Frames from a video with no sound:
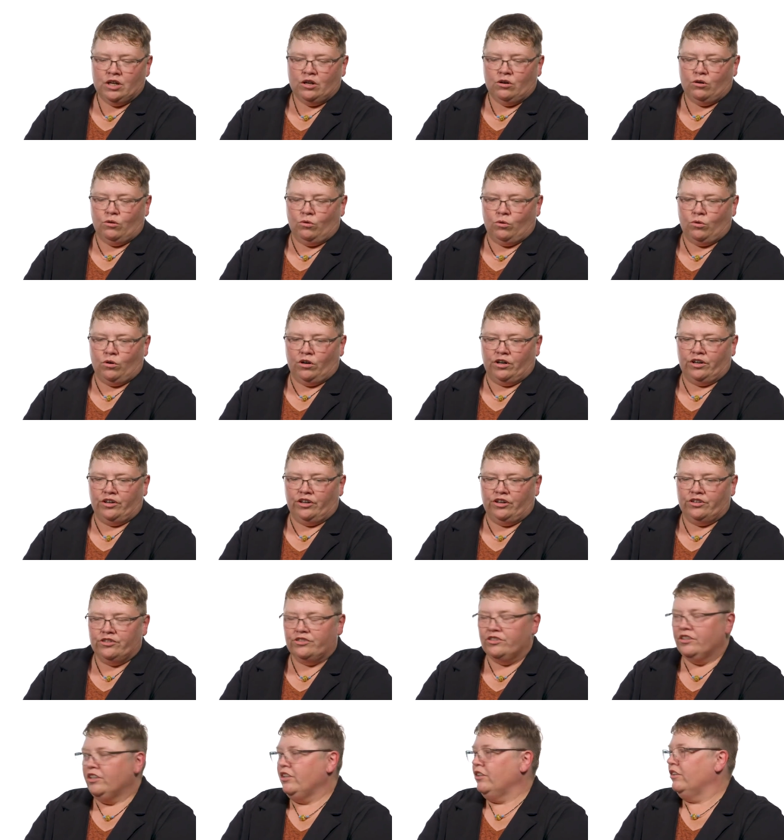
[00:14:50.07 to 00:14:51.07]
or you're
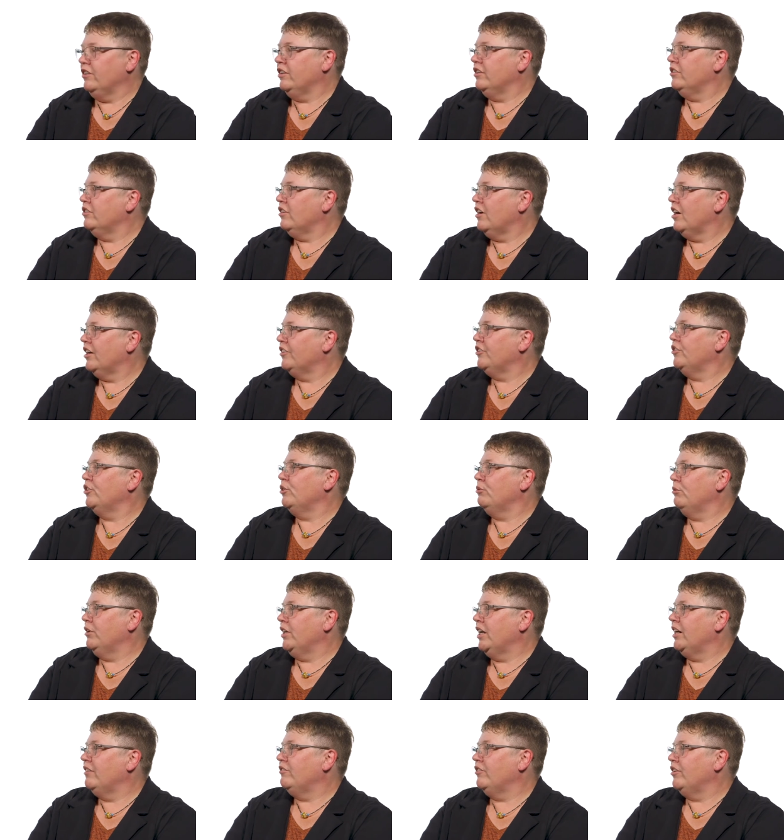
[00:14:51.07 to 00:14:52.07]
seeing the doctor or
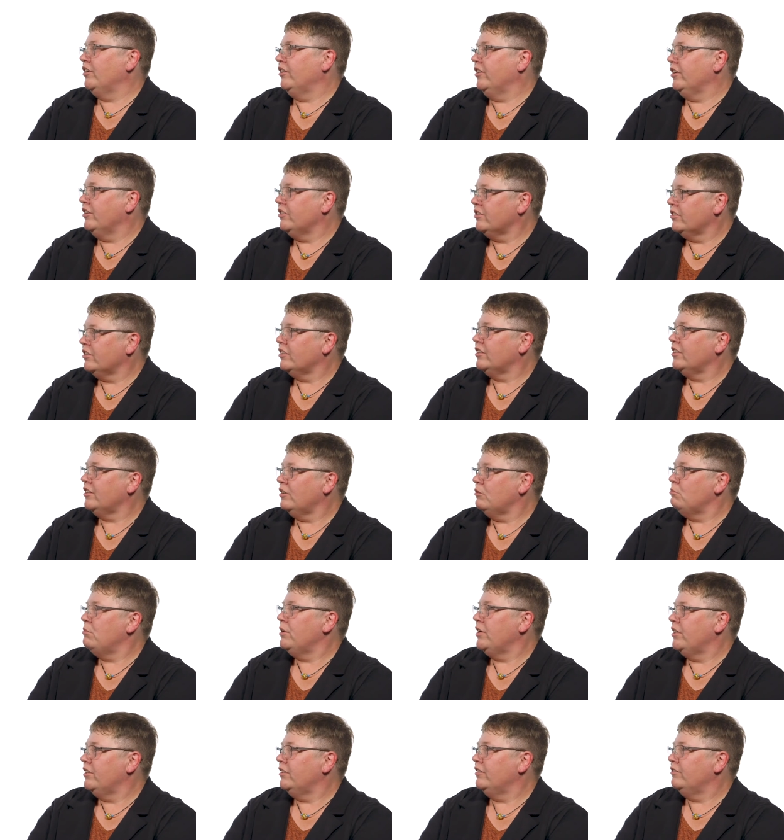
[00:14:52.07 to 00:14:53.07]
whatever, there's a little
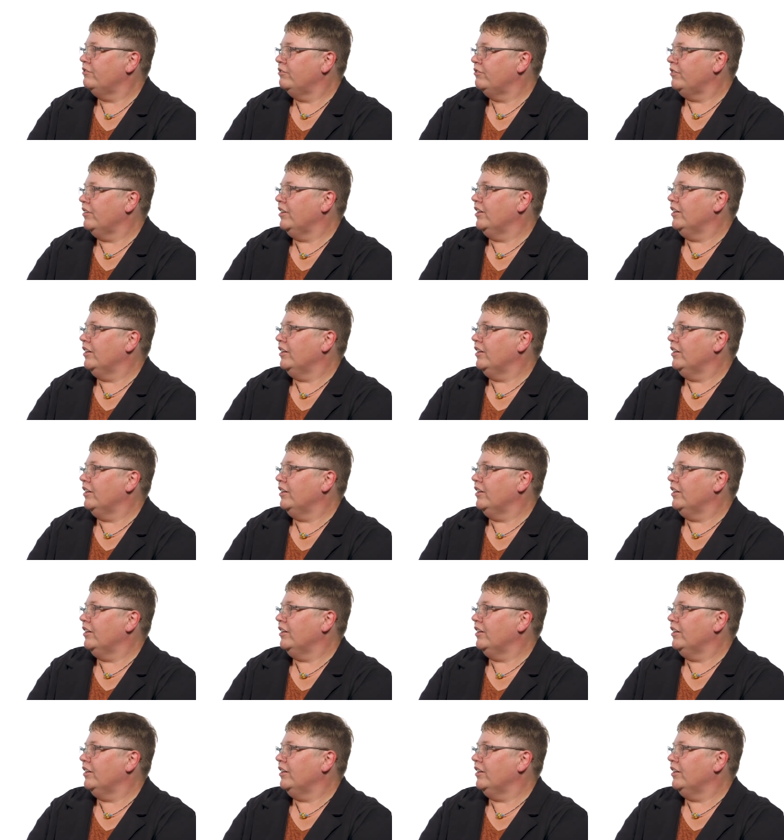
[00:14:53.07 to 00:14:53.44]
bit of